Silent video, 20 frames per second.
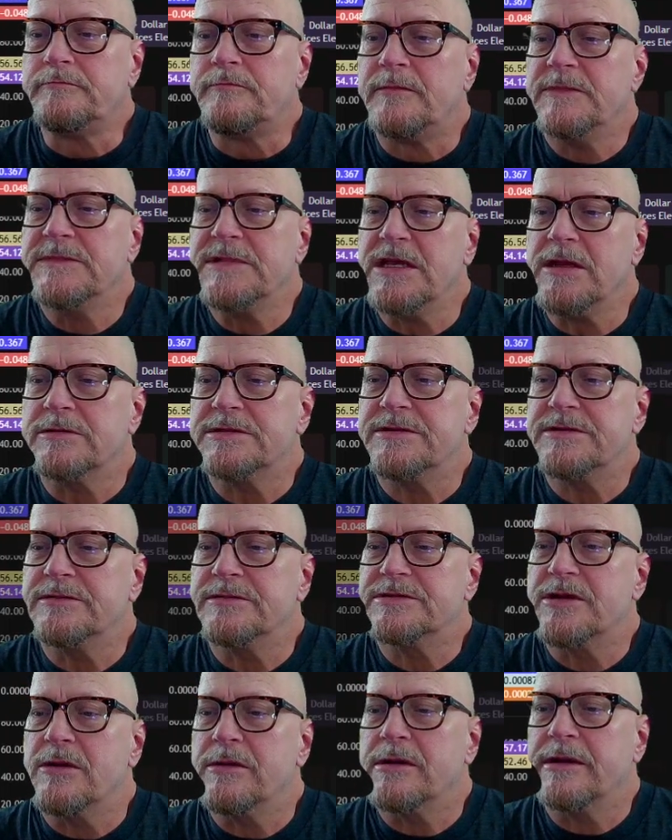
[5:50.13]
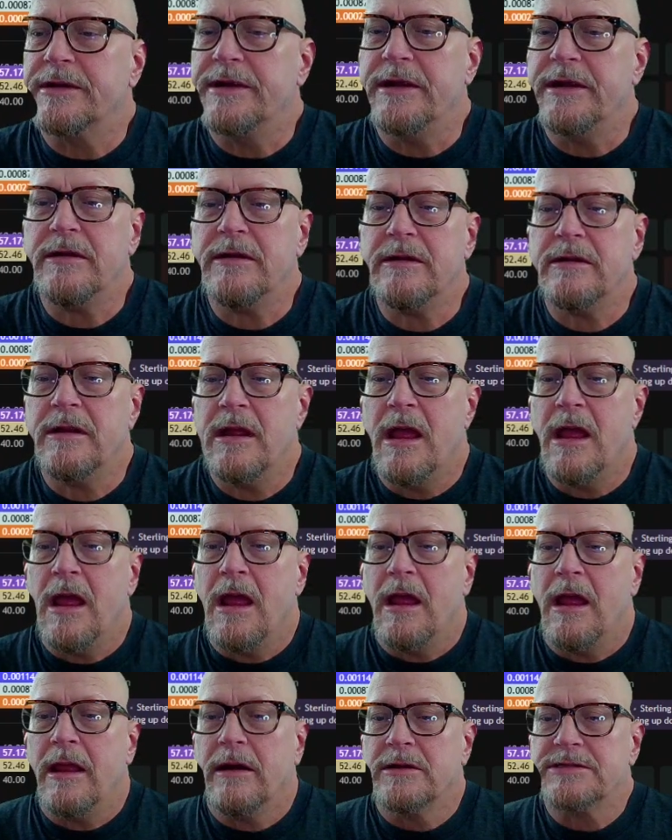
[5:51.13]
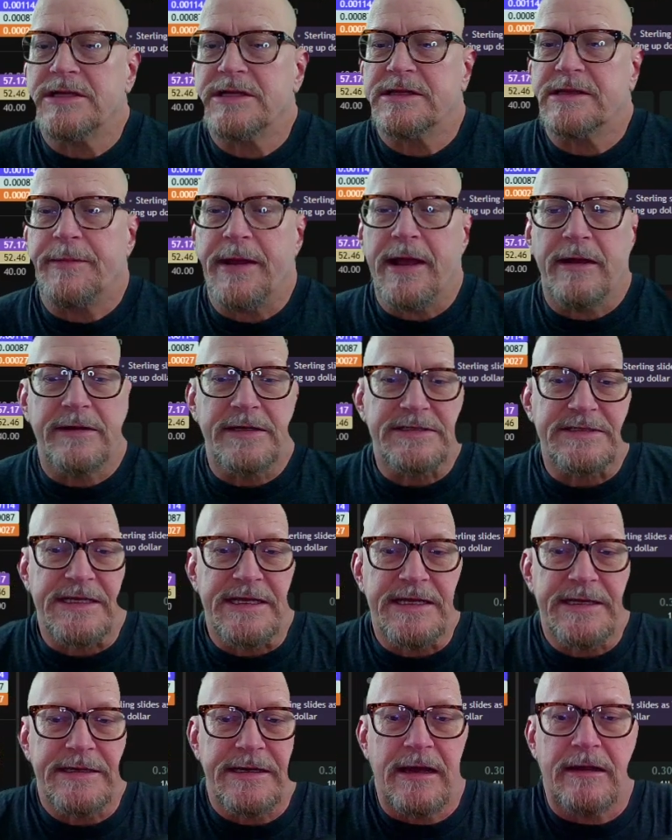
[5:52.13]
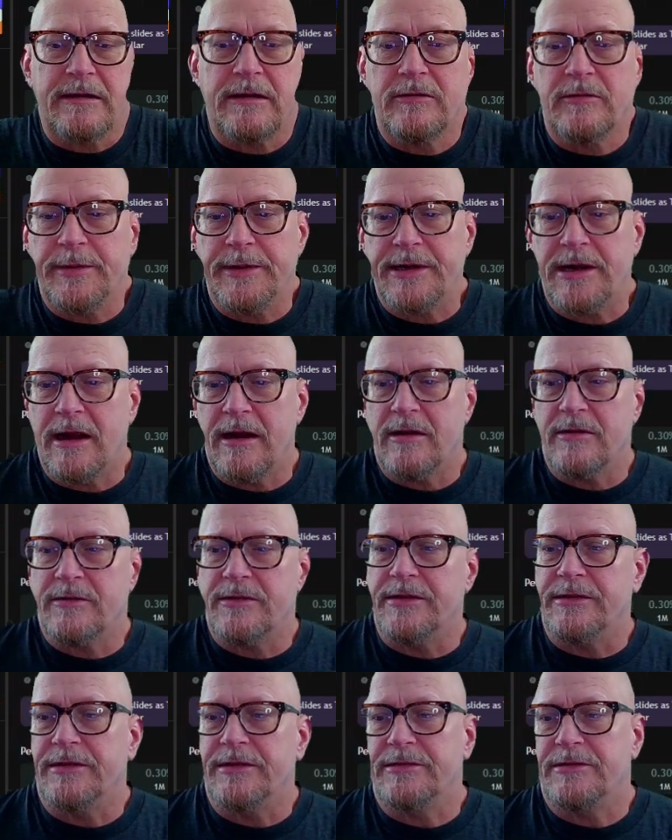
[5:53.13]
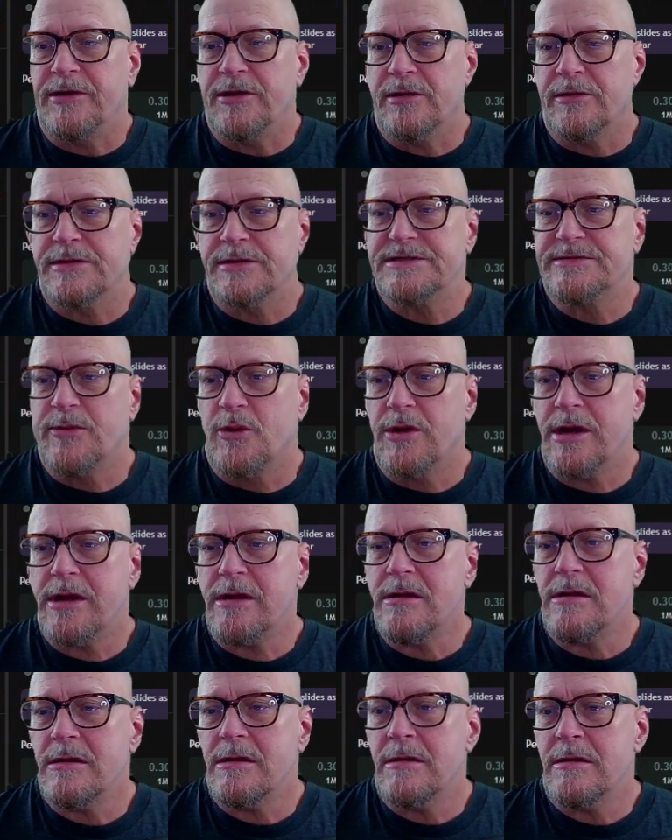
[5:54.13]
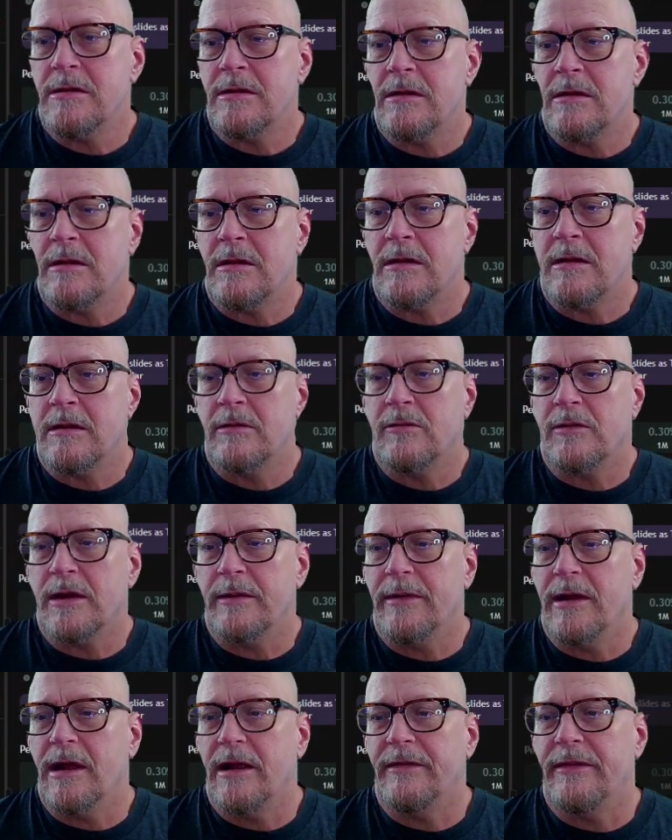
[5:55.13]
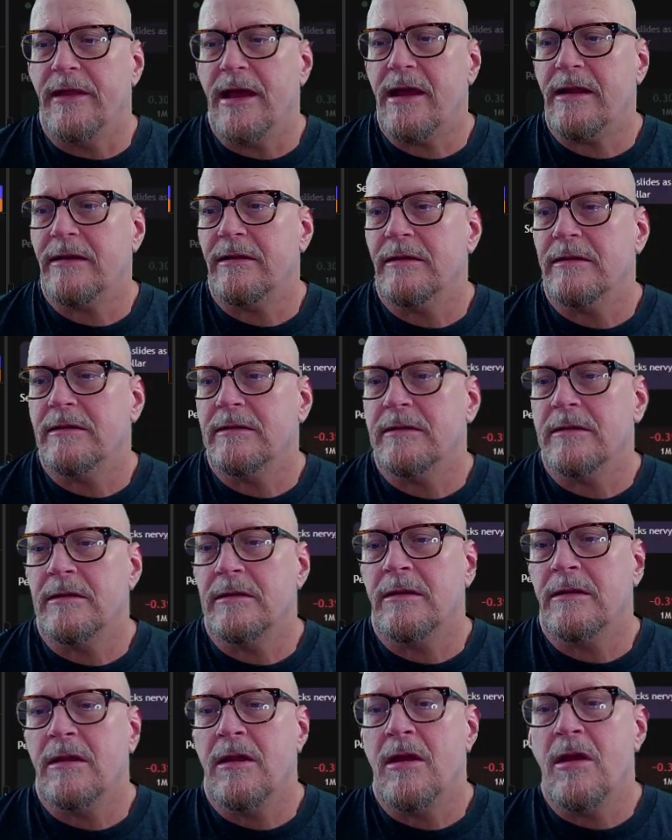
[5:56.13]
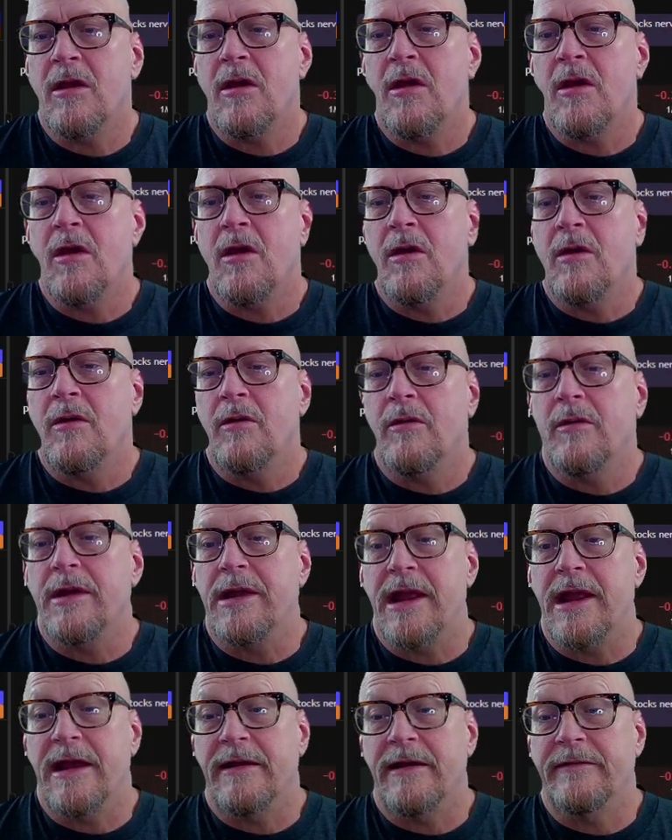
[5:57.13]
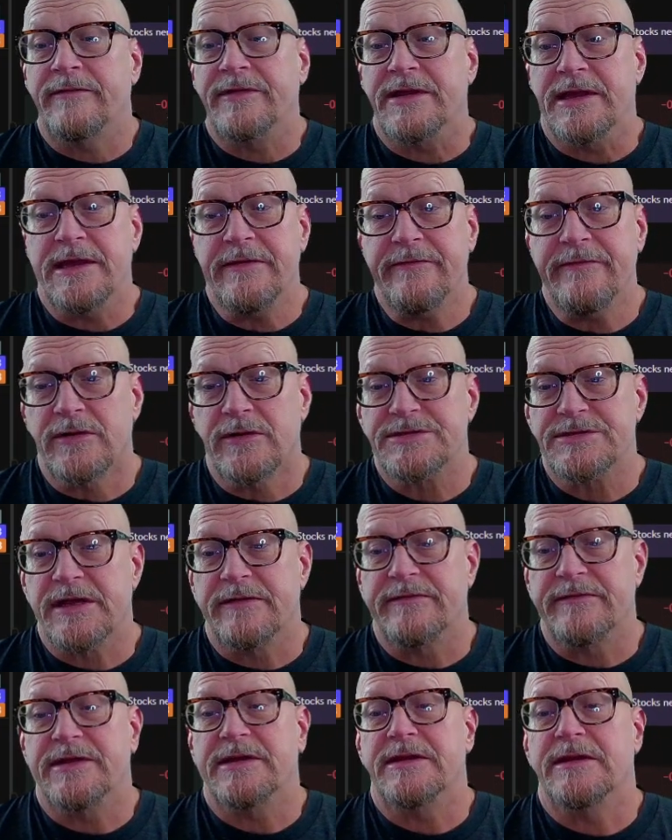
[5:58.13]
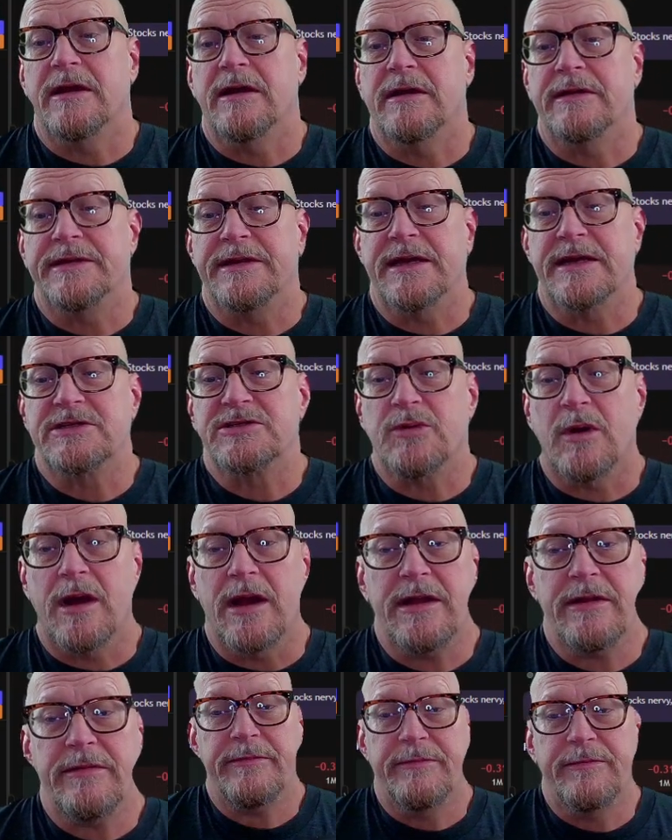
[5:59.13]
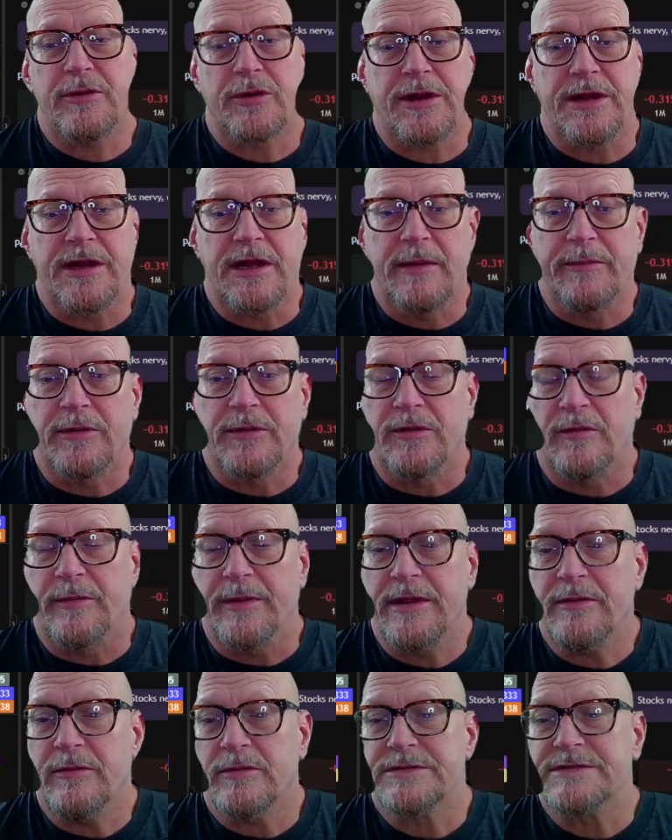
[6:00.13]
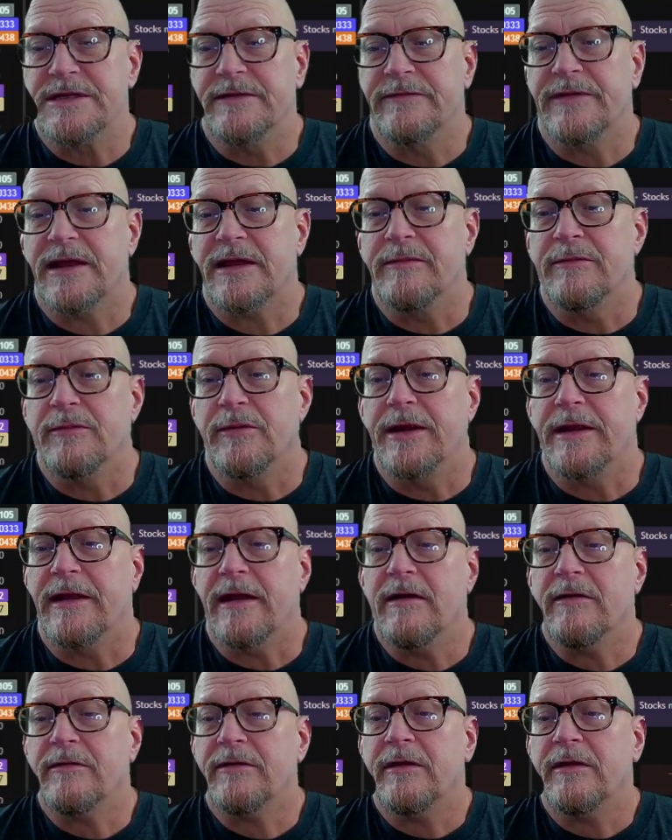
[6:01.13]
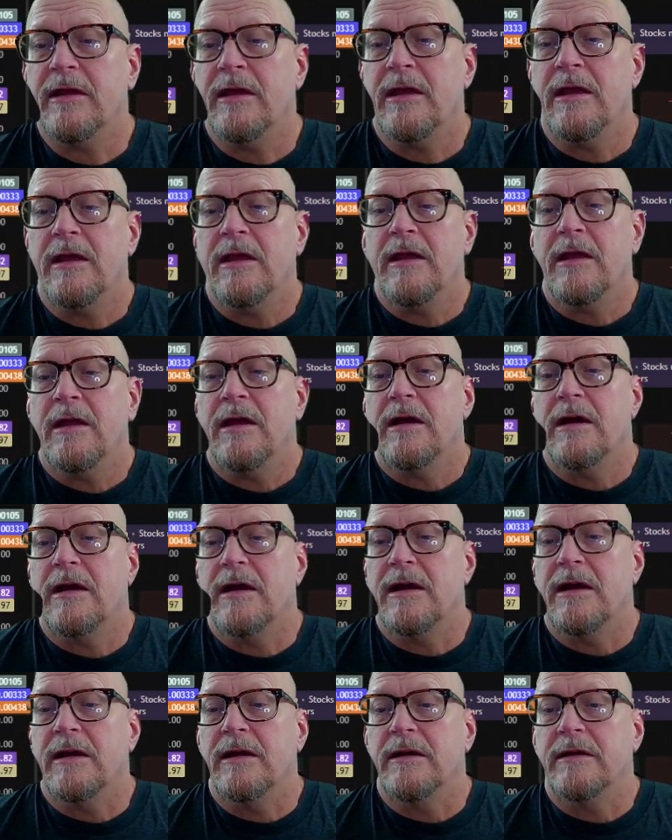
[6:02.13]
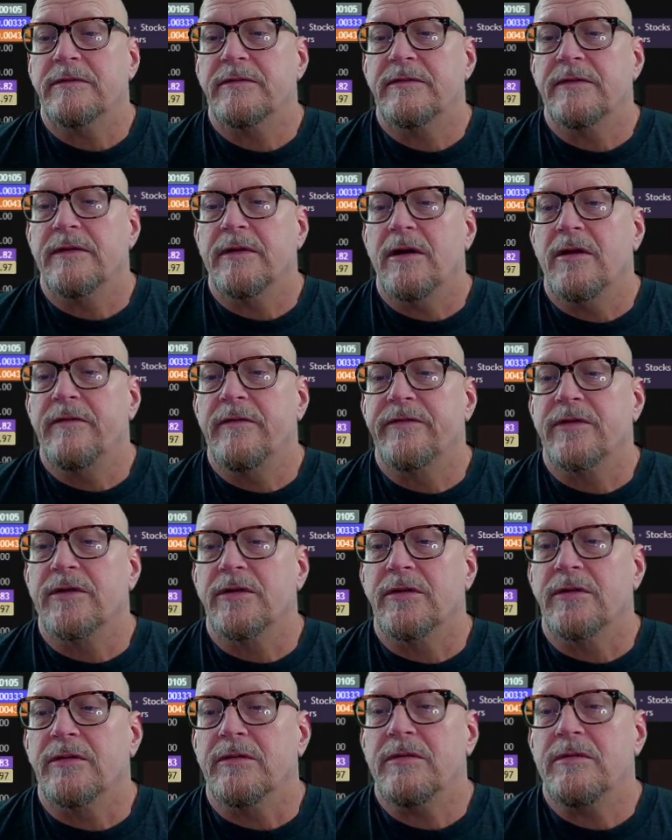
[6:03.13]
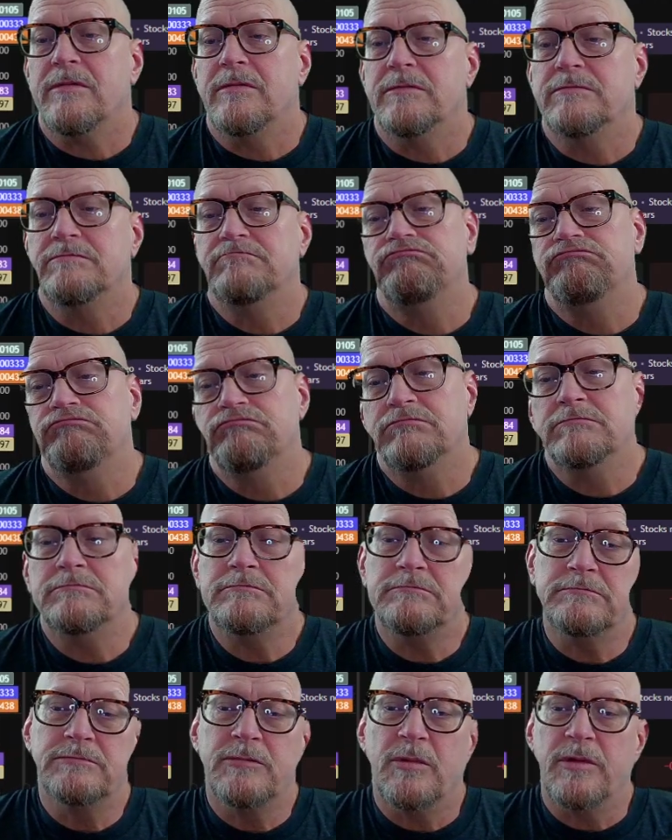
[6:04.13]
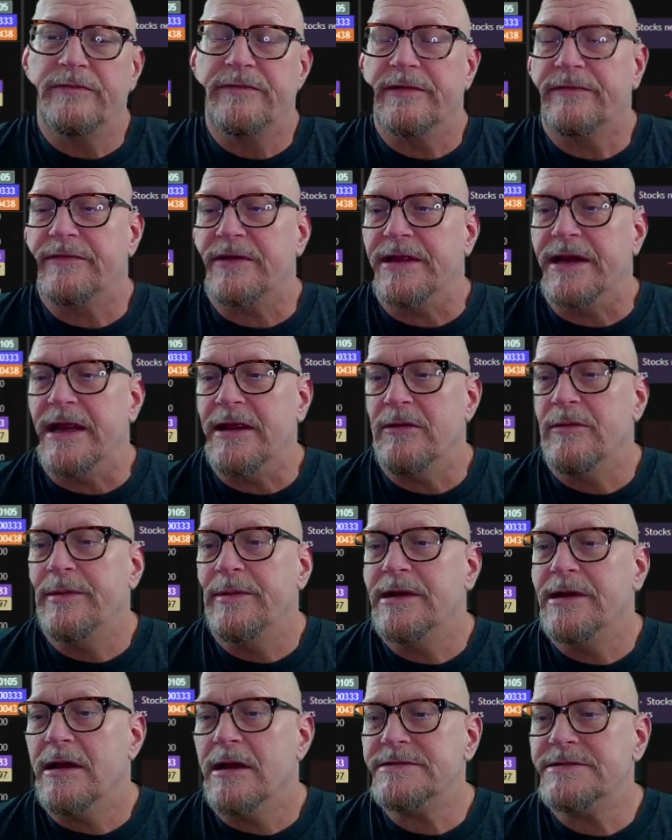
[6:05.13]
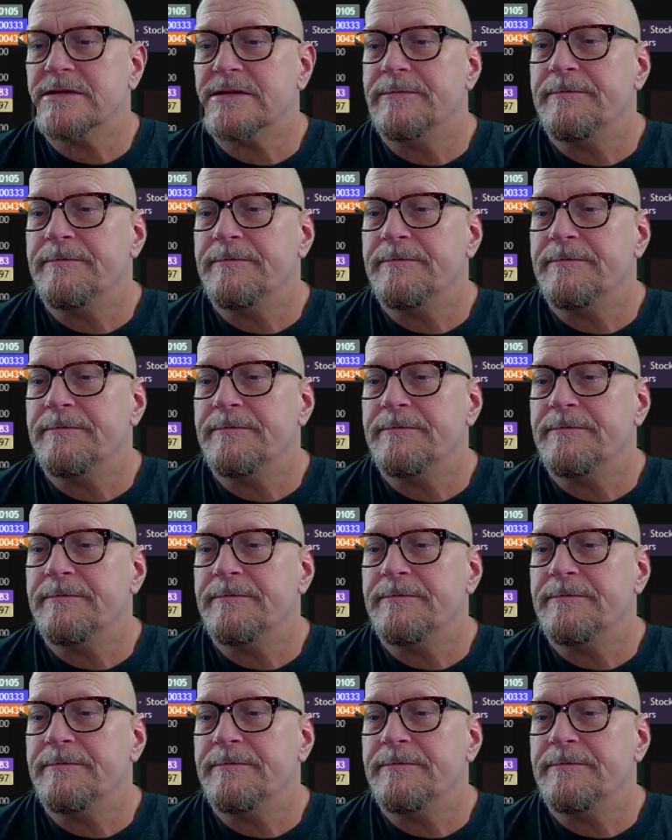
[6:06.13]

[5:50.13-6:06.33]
So let's see what's going on here. It looks like the pound is eking out a little bit higher than the euro this morning. Right behind that, we have the inverse of the DXY perking up a little bit. We'll see if that can break out to over 115.8 would be nice.